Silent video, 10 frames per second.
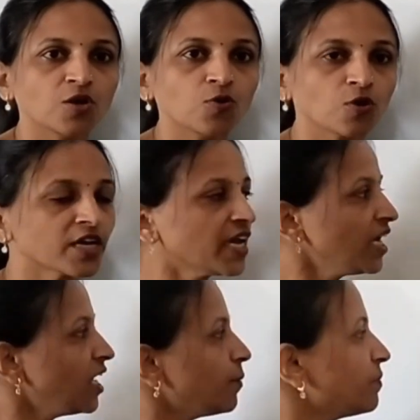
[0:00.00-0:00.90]

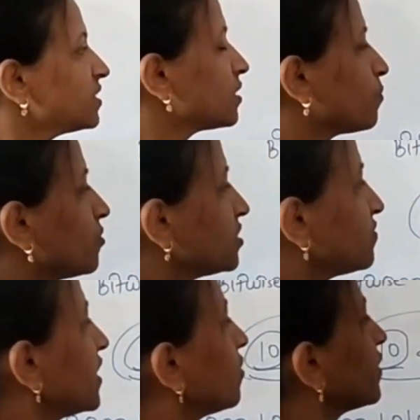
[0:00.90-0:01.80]
okay, means suppose
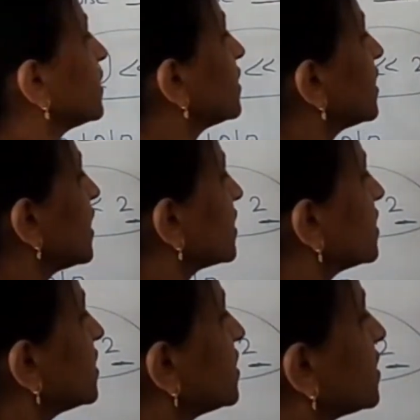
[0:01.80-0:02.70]
we have written like
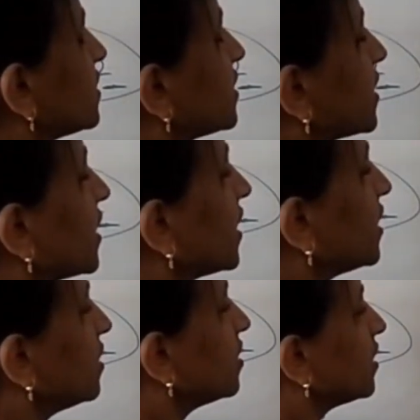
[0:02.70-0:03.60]
this
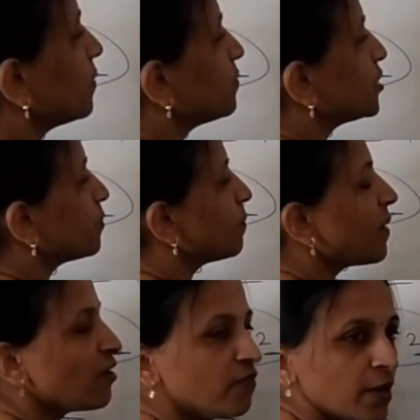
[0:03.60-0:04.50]
ten left shift
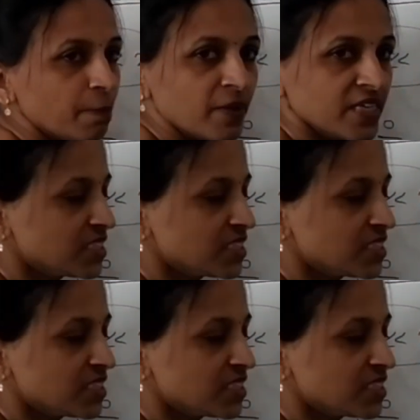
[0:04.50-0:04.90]
by one place,